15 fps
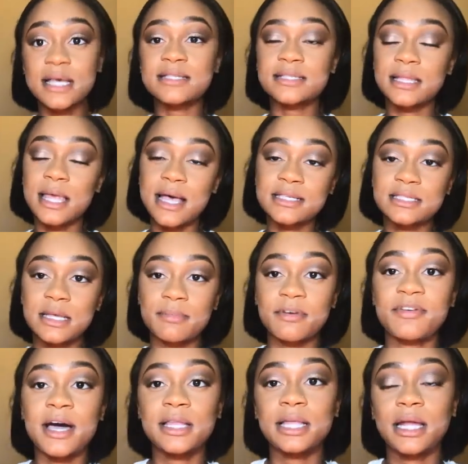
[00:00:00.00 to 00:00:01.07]
that's the last step
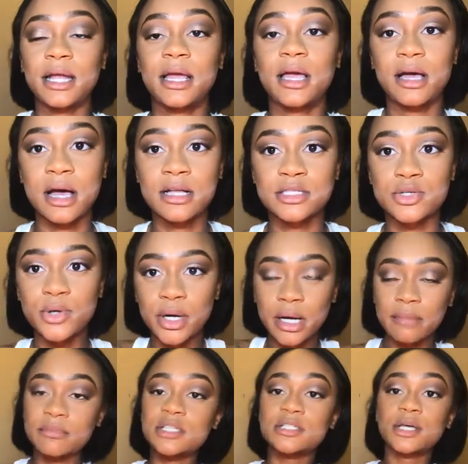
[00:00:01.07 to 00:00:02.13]
of highlighting and contouring,
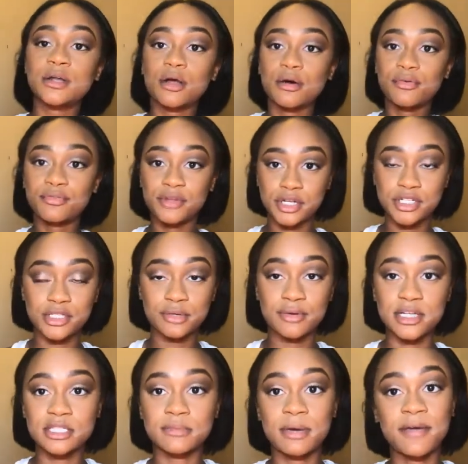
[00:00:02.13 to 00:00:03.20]
I'm just gonna go finish the
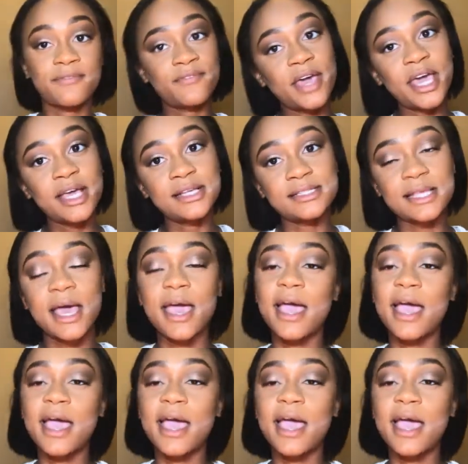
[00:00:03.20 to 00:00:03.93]
rest of my face,